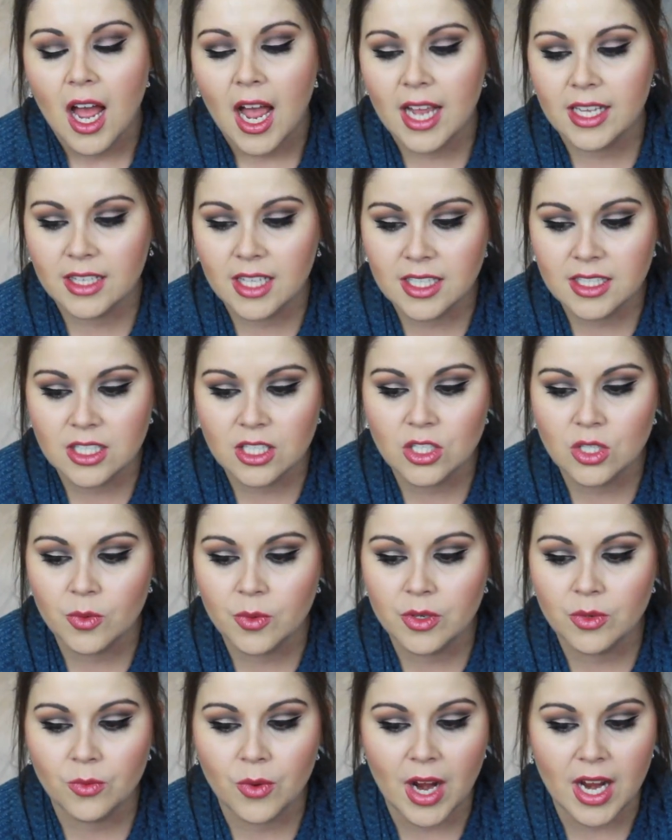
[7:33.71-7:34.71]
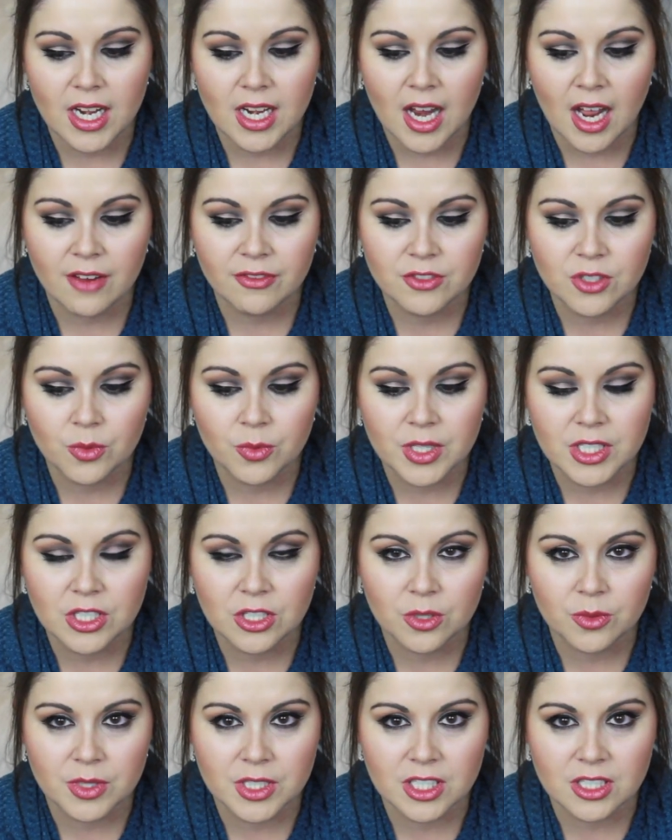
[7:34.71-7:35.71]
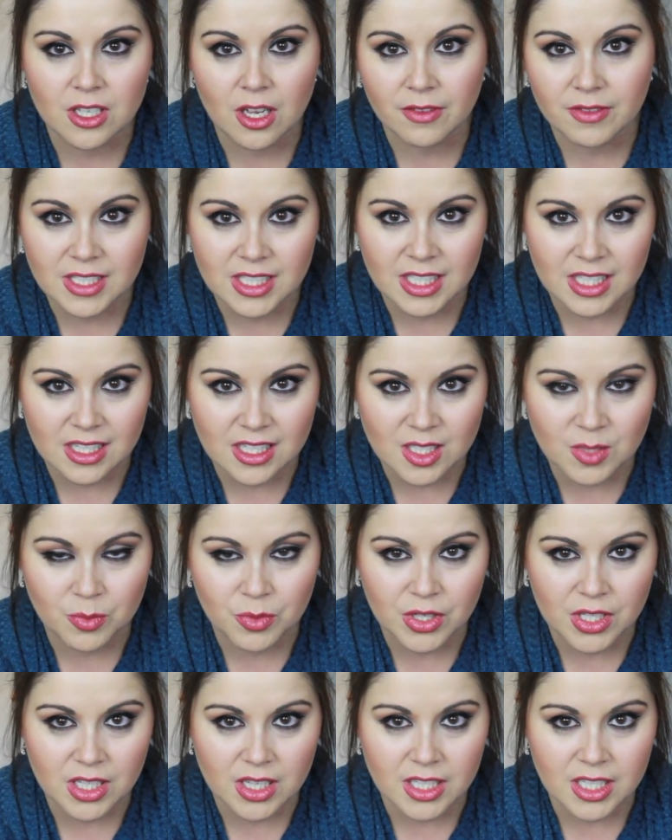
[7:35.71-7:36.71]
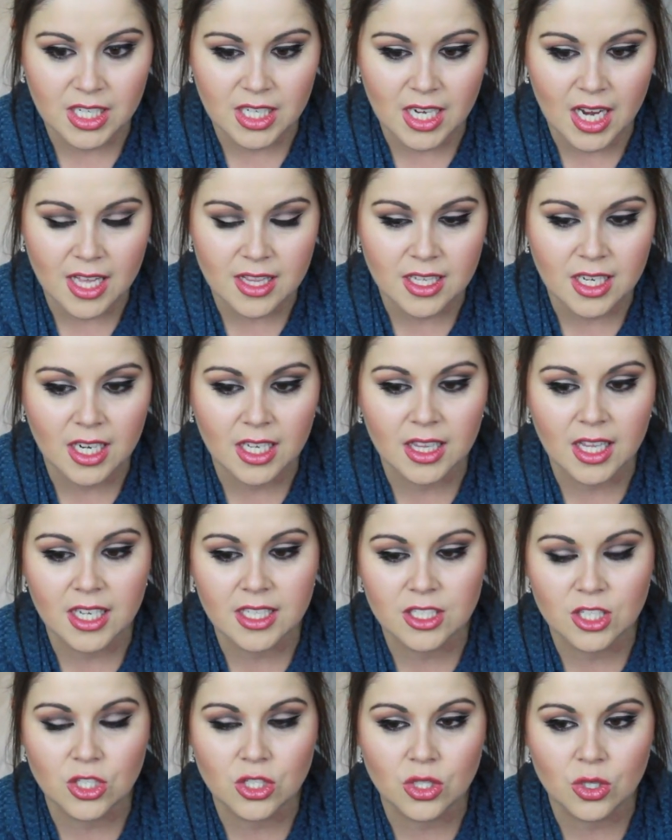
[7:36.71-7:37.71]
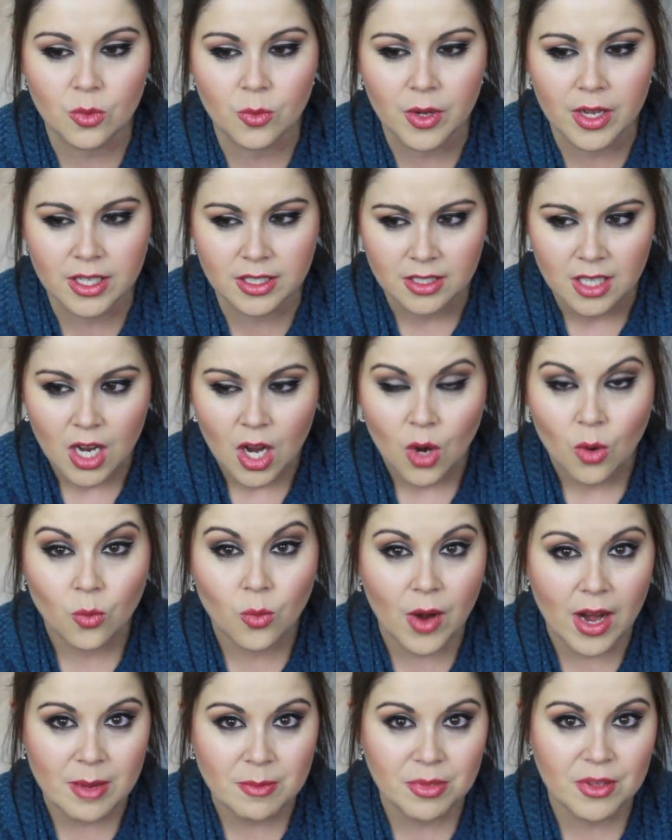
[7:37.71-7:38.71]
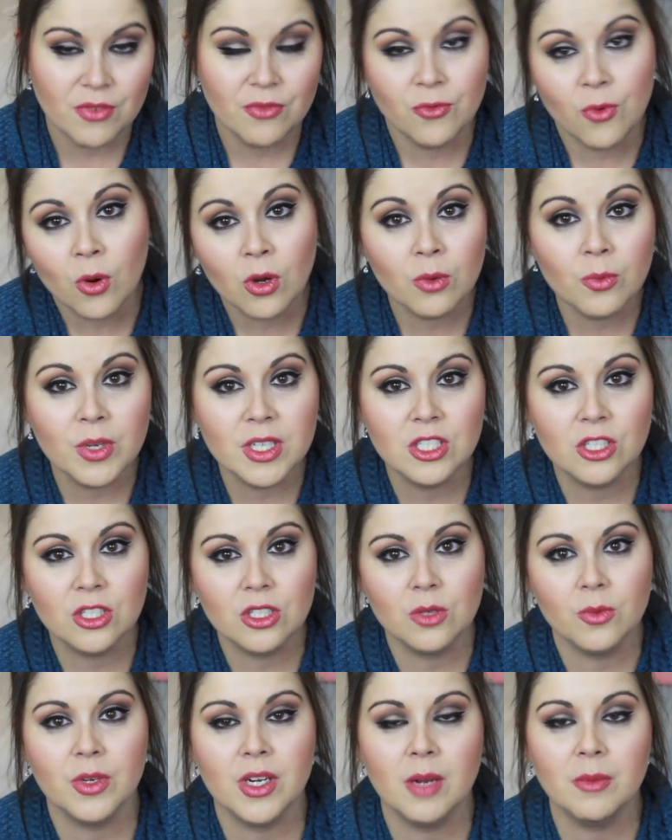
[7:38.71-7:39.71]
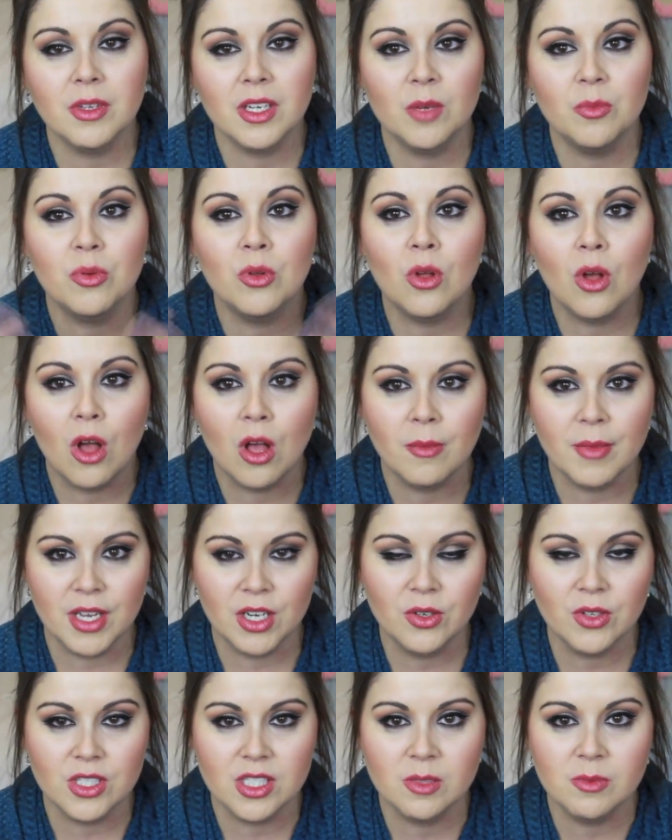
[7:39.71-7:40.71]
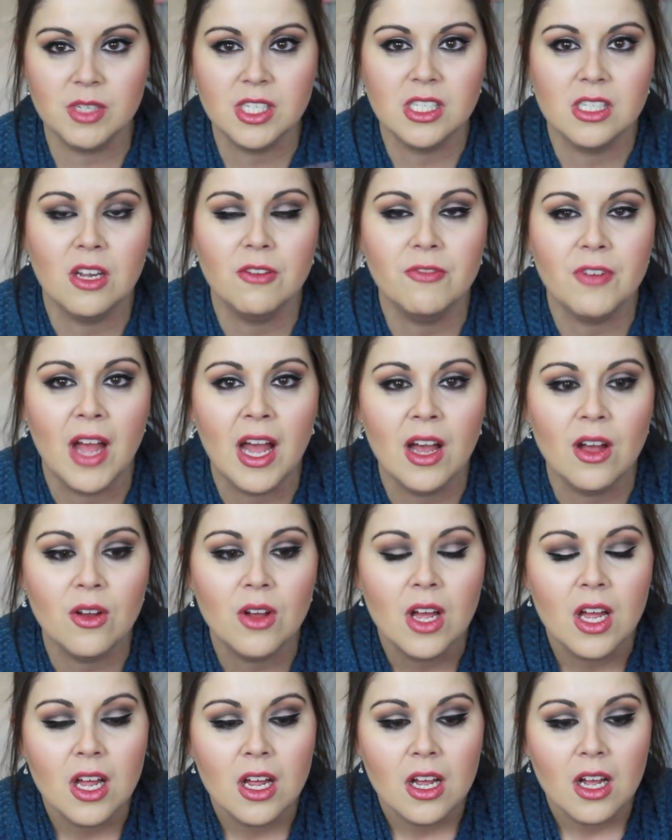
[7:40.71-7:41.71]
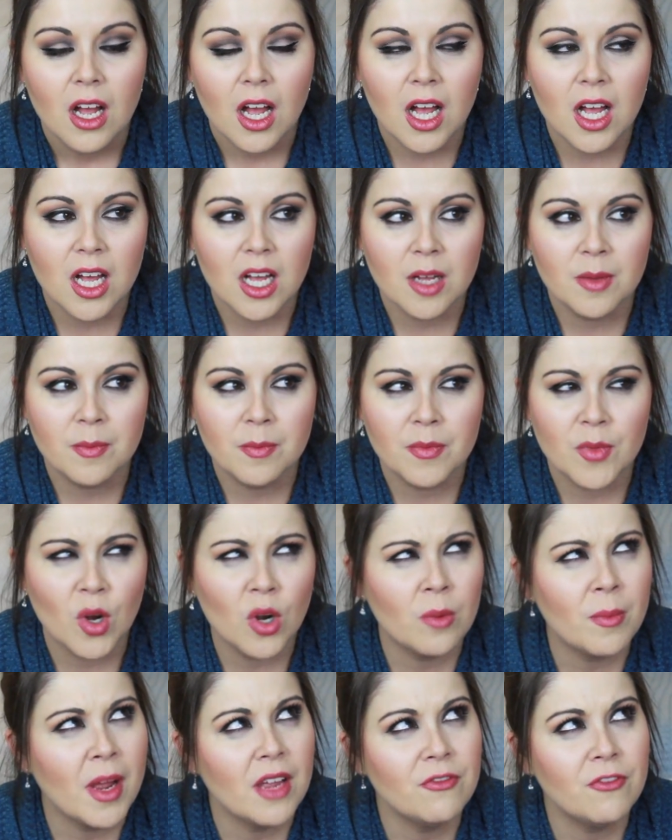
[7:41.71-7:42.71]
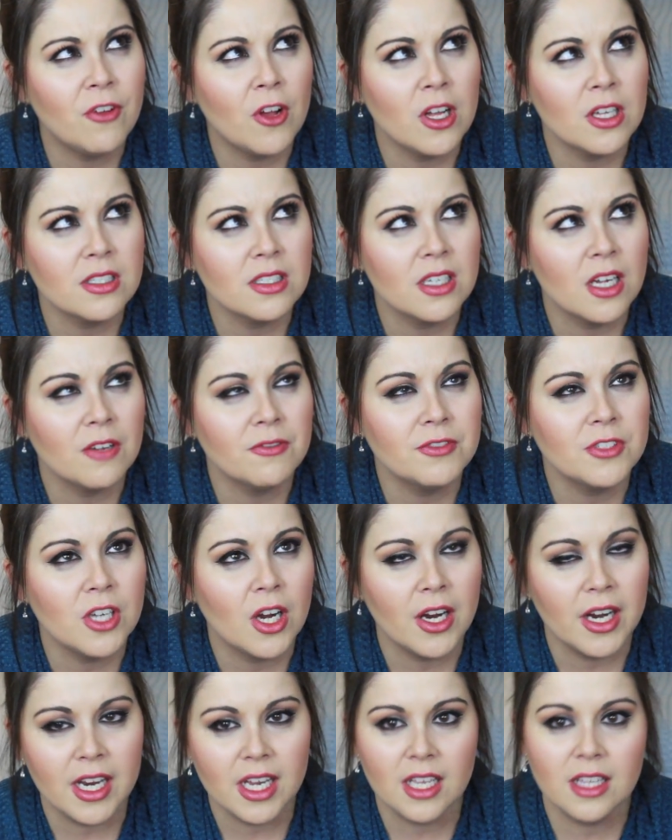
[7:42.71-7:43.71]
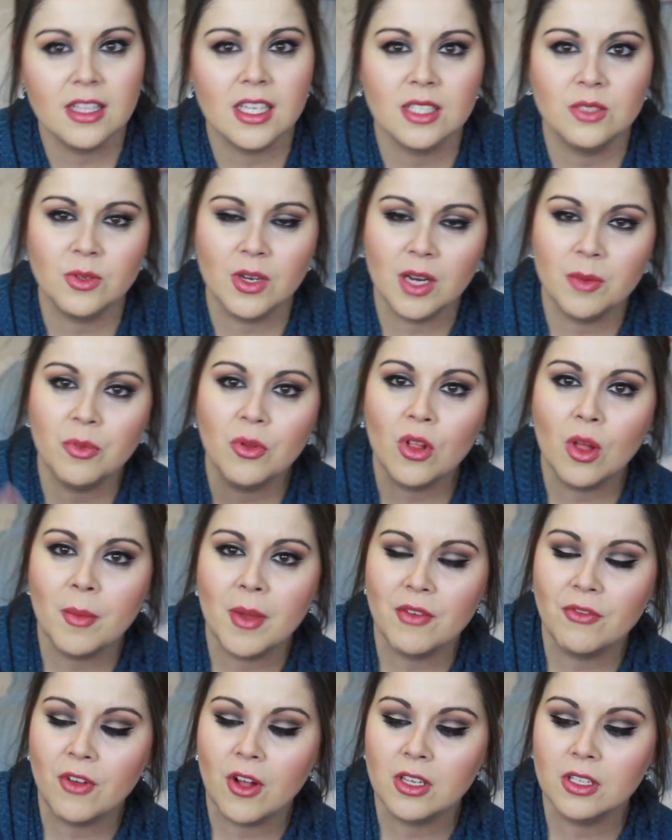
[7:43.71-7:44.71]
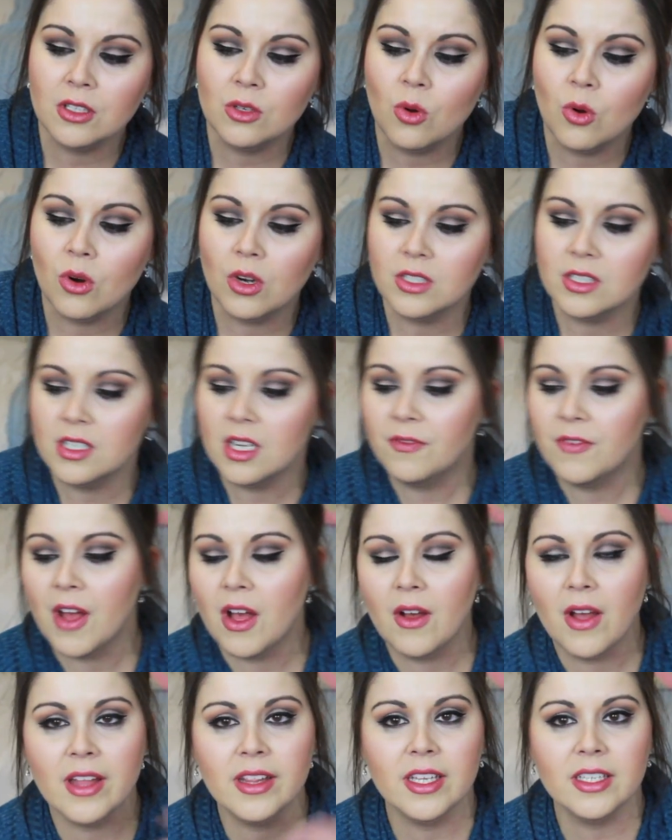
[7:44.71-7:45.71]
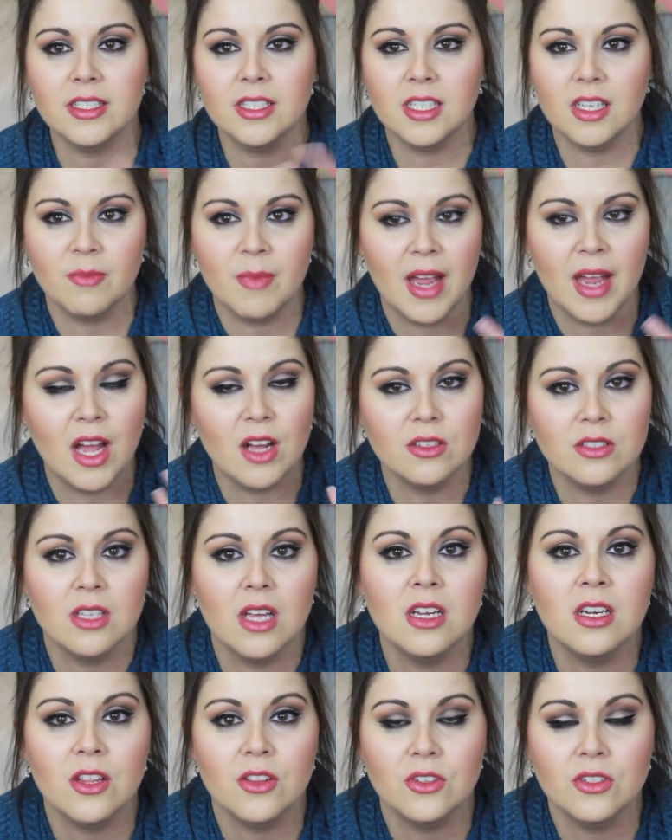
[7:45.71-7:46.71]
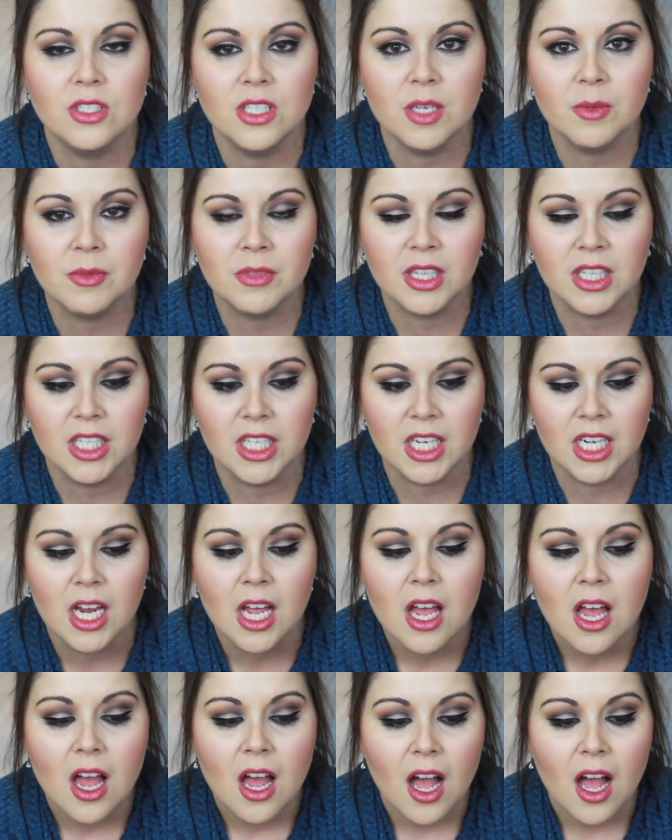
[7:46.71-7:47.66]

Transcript: I like to do one right after winter, which is obviously the spring clean, and then I like to do one right before winter when I'm going to pull all my Christmas stuff out. Or my fall stuff, sorry. That's when I pull all my fall decor stuff out. I like to give my house another deep clean.